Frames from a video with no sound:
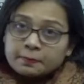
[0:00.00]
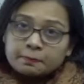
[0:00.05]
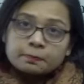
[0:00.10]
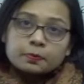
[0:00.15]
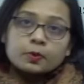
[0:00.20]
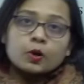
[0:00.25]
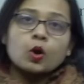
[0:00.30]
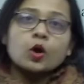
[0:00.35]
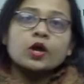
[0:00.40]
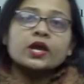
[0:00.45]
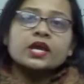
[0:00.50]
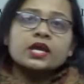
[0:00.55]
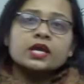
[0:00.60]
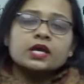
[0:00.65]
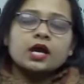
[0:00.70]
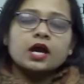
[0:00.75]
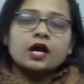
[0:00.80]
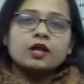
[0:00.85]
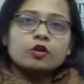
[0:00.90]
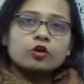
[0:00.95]
employ
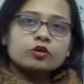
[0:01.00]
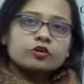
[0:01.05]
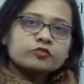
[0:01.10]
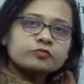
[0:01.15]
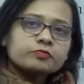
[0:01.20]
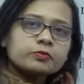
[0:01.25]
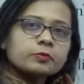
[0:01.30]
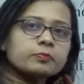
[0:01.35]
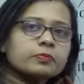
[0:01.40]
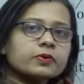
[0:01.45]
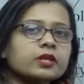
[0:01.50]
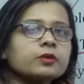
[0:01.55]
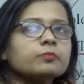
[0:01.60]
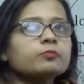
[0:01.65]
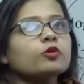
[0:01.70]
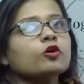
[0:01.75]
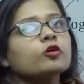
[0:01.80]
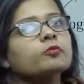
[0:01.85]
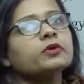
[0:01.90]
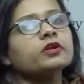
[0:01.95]
a lot of people
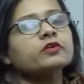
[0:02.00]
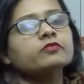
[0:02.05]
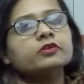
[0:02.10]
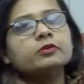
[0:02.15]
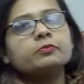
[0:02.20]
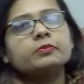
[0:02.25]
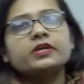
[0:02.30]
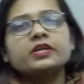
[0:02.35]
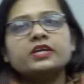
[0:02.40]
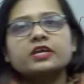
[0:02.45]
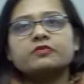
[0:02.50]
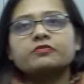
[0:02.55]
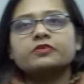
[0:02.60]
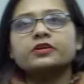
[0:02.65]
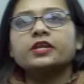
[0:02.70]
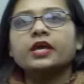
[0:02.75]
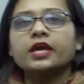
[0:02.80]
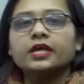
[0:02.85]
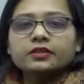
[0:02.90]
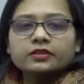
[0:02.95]
employment will be
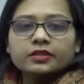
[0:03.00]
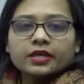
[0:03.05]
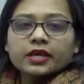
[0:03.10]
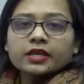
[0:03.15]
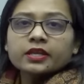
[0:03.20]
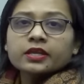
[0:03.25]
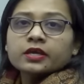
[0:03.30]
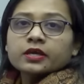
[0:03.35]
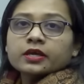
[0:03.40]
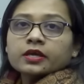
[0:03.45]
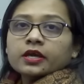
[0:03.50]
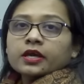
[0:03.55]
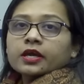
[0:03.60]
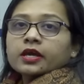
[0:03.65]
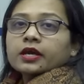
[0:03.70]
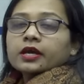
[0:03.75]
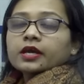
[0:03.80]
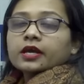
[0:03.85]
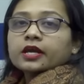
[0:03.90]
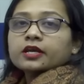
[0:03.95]
given and then
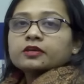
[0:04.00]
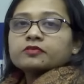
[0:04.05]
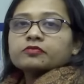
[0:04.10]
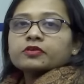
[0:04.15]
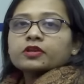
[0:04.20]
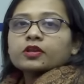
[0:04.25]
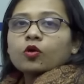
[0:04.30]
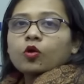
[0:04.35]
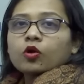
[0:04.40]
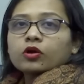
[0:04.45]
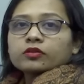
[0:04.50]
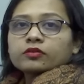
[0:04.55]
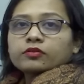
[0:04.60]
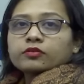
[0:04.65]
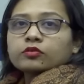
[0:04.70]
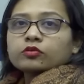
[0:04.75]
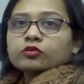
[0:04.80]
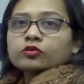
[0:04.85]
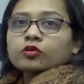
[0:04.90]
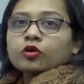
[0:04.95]
it will
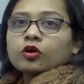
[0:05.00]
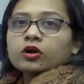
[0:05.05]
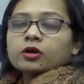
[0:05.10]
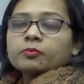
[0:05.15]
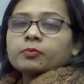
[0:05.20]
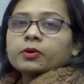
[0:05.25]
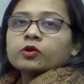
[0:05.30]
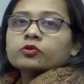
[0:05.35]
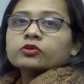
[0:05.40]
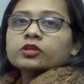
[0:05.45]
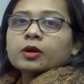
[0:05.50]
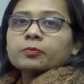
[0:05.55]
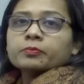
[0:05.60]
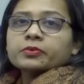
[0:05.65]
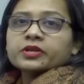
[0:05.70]
also talk about the